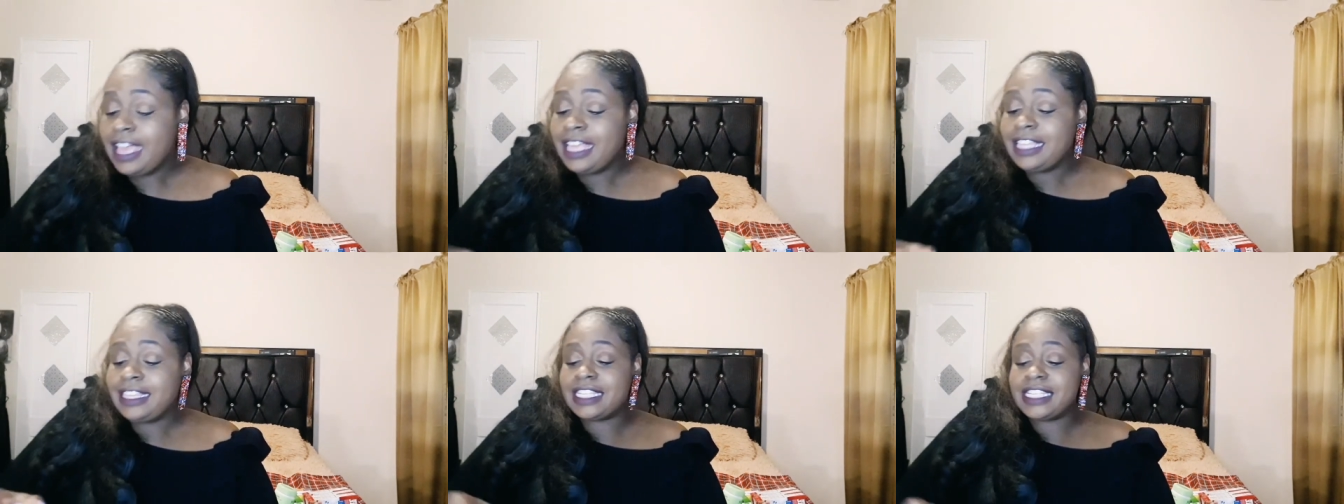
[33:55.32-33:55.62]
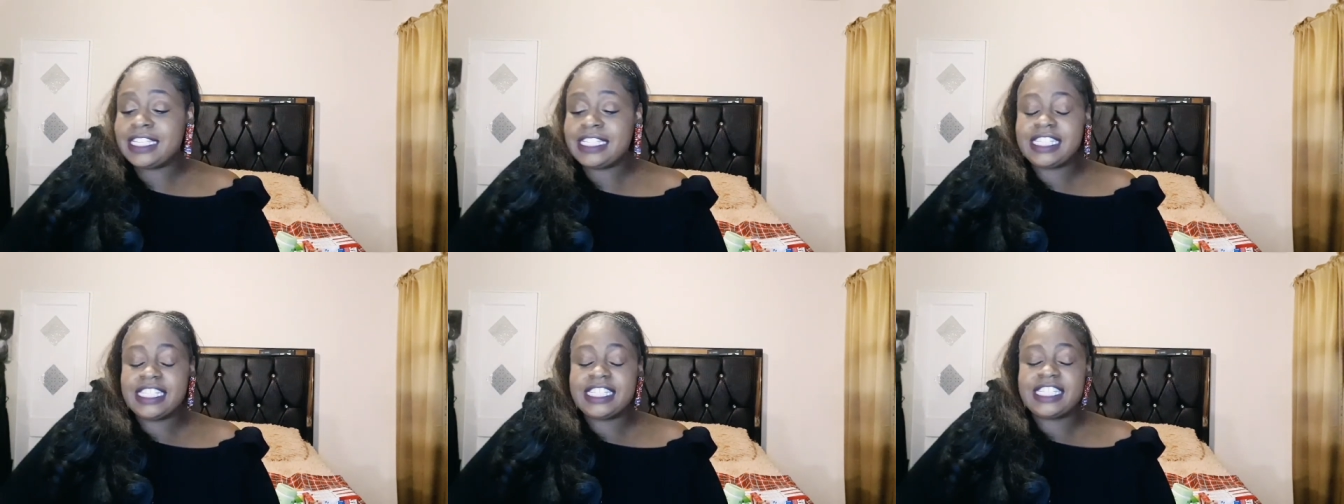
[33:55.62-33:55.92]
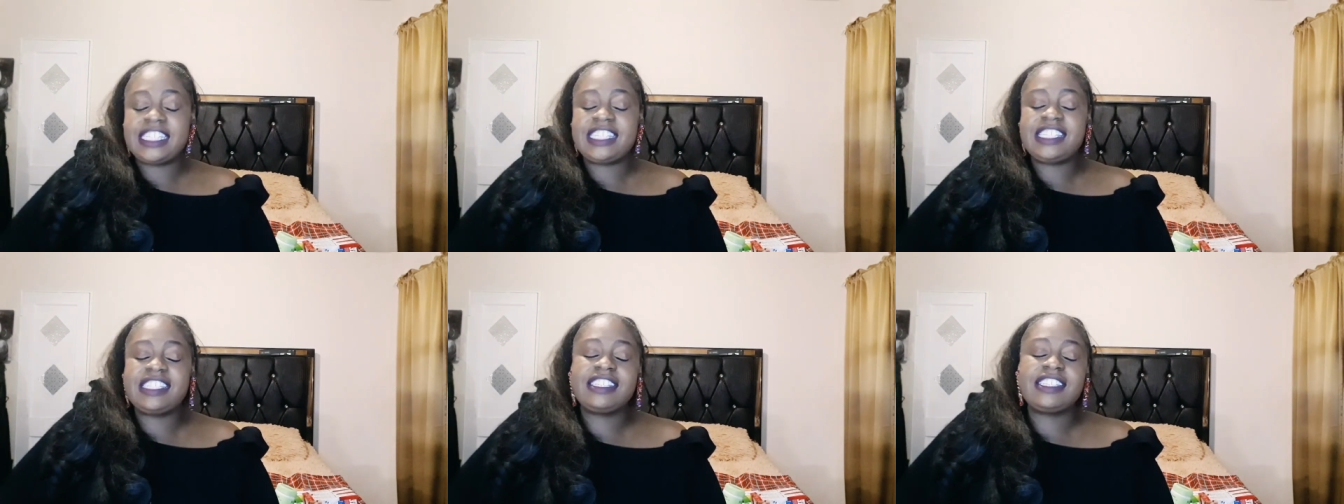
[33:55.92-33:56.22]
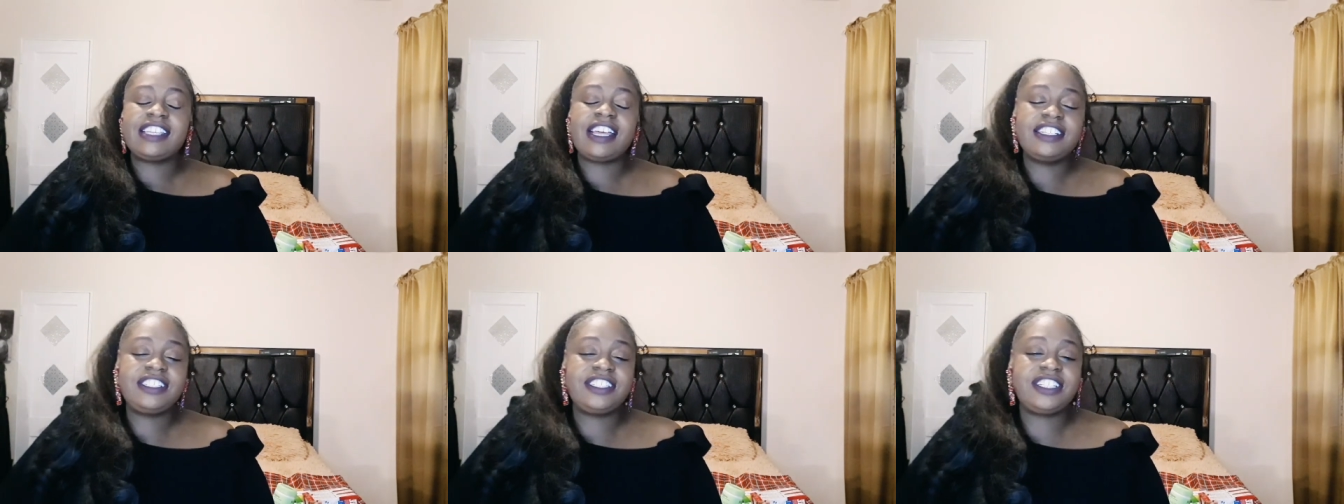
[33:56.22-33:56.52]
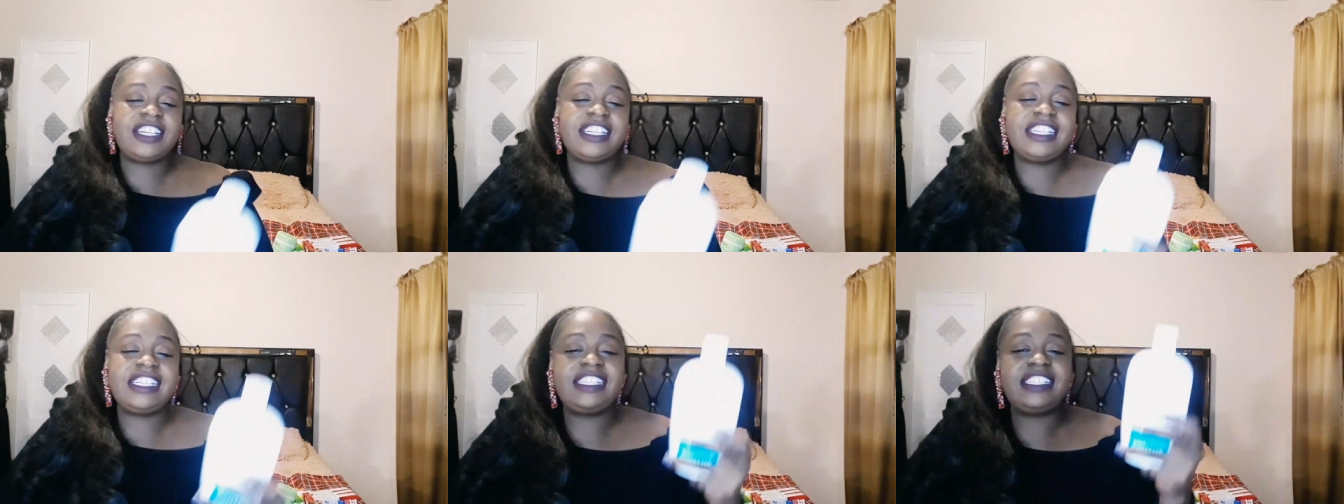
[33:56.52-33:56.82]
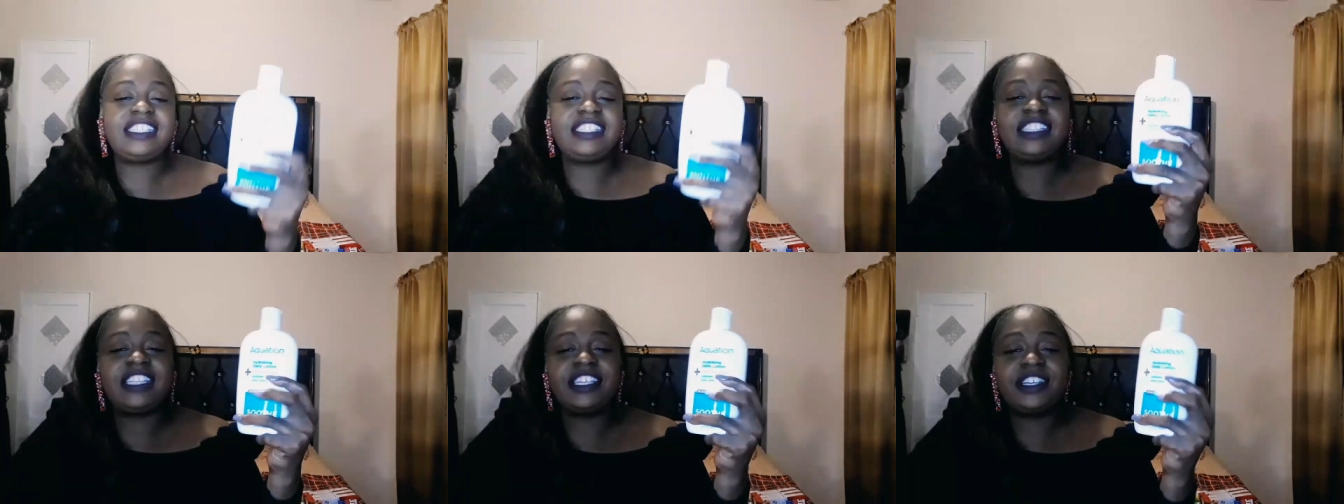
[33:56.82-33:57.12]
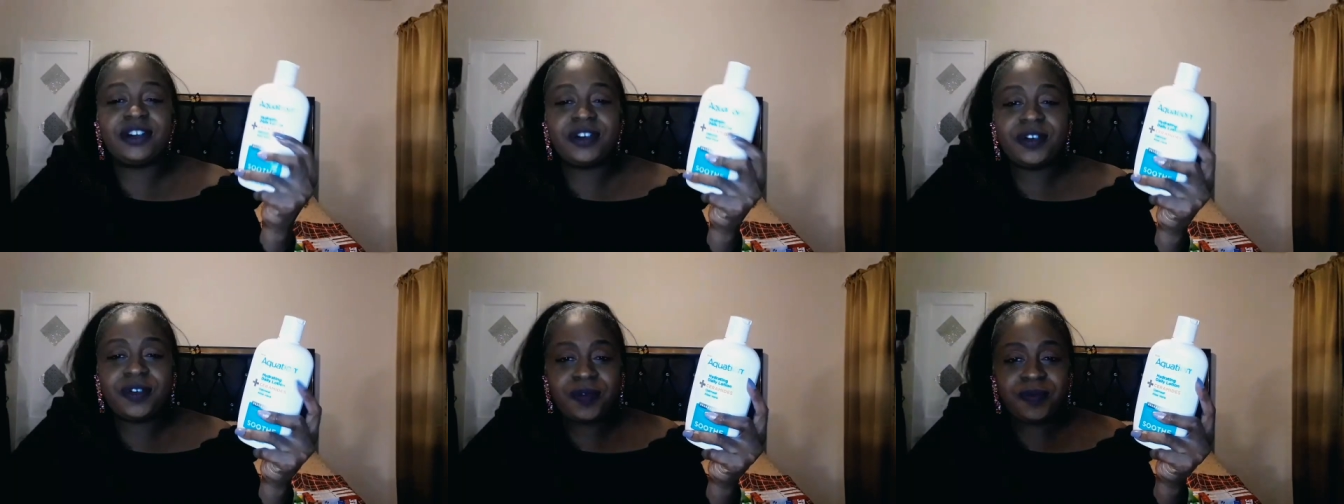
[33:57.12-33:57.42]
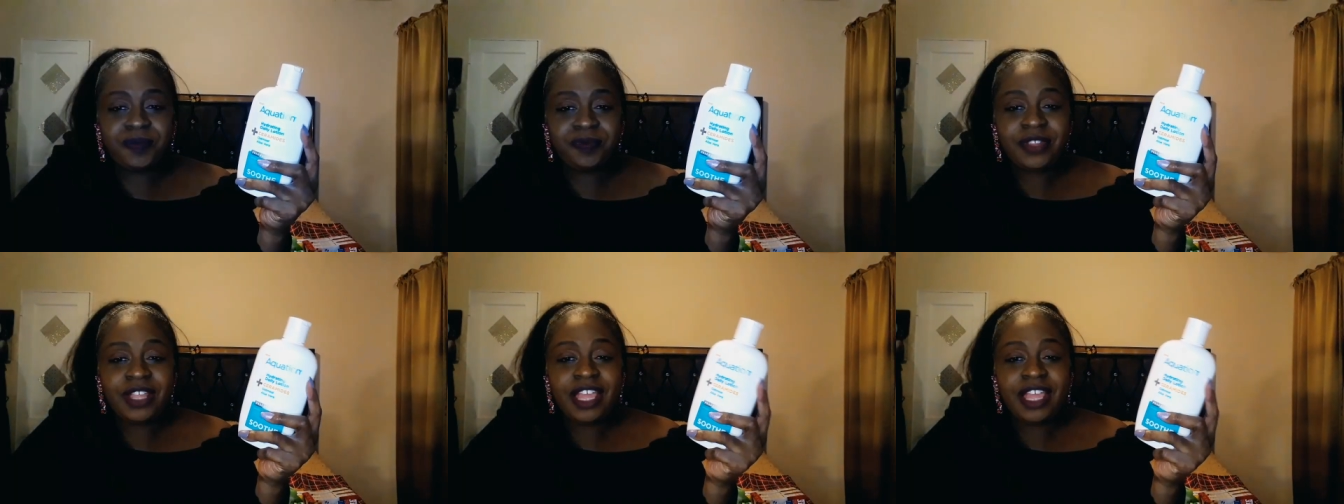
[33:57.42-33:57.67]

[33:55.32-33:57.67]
This is such a still.